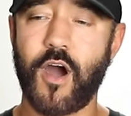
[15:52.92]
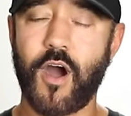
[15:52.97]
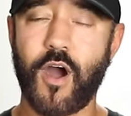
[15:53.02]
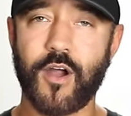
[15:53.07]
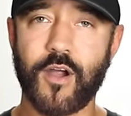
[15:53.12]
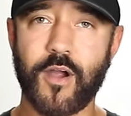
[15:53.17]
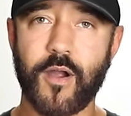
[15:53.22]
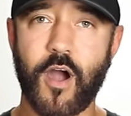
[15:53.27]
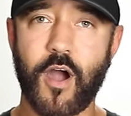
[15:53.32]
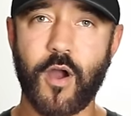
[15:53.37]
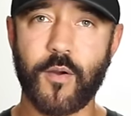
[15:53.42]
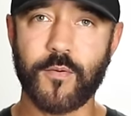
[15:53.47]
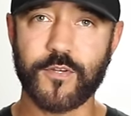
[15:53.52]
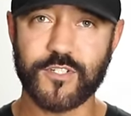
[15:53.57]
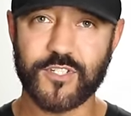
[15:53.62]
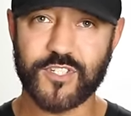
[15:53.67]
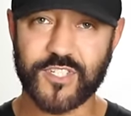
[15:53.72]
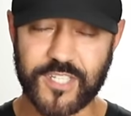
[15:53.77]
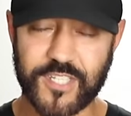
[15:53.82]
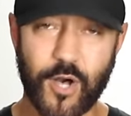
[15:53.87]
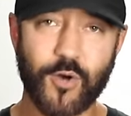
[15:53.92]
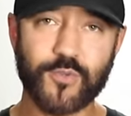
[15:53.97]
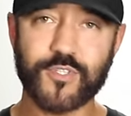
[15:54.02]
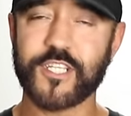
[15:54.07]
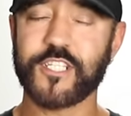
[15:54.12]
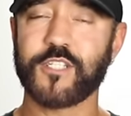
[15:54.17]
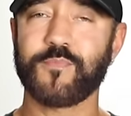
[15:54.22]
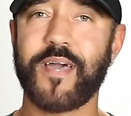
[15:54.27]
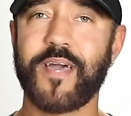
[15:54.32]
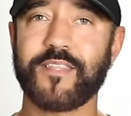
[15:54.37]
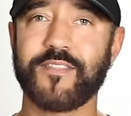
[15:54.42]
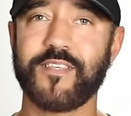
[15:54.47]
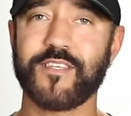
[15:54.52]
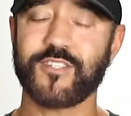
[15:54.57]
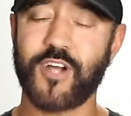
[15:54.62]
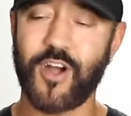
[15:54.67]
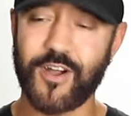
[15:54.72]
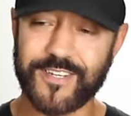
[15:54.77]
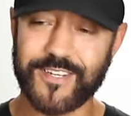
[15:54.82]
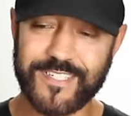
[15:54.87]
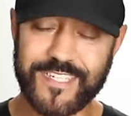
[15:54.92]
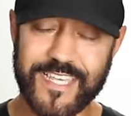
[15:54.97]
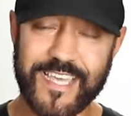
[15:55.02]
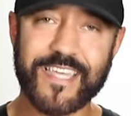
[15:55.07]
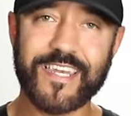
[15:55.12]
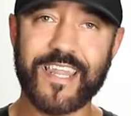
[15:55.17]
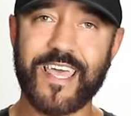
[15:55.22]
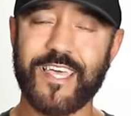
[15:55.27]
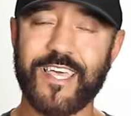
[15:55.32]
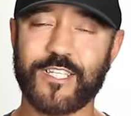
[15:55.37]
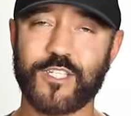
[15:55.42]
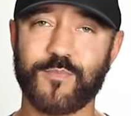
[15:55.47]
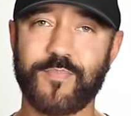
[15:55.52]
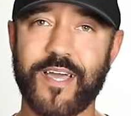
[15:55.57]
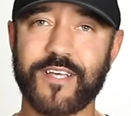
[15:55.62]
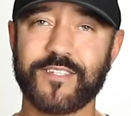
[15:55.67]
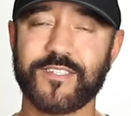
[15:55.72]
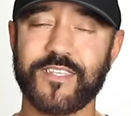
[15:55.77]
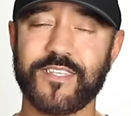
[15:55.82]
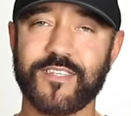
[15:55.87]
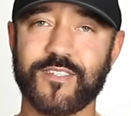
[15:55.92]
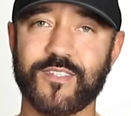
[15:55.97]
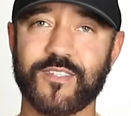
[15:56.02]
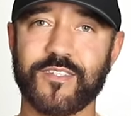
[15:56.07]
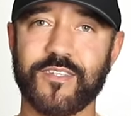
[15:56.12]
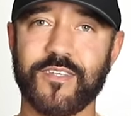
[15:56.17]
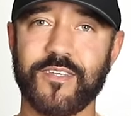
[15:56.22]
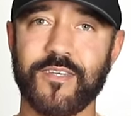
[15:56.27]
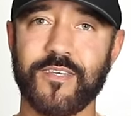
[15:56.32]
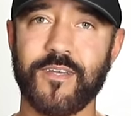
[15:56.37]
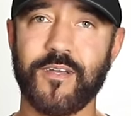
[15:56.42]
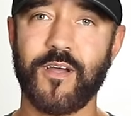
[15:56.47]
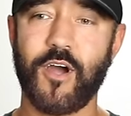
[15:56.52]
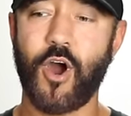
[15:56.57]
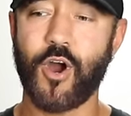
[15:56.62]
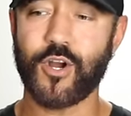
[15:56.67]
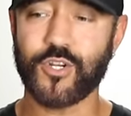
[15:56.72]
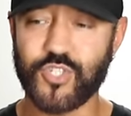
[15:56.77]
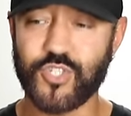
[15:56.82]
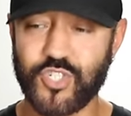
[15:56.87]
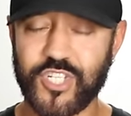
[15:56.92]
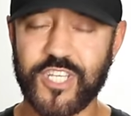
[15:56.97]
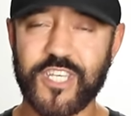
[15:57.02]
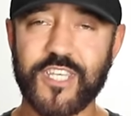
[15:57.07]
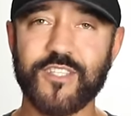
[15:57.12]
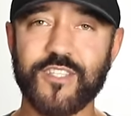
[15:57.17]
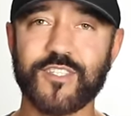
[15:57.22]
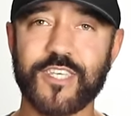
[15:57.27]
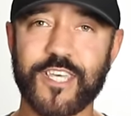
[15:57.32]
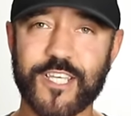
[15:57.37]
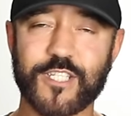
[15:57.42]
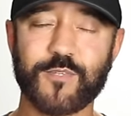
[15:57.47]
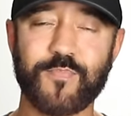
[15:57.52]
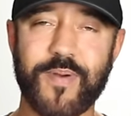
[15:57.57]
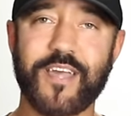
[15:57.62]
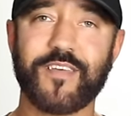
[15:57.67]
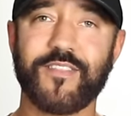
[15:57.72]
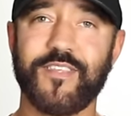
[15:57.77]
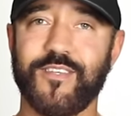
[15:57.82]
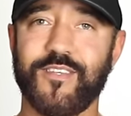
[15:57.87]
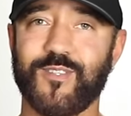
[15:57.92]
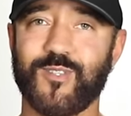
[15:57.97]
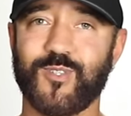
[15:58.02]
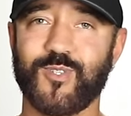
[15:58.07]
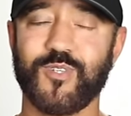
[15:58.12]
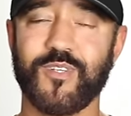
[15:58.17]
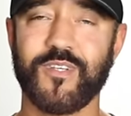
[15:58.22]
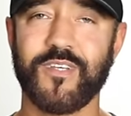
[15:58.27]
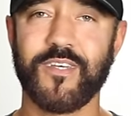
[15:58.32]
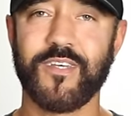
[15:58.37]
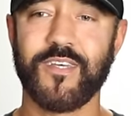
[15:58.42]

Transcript: Our, our cells expect this. Our DNA expects this. Our genes expect this.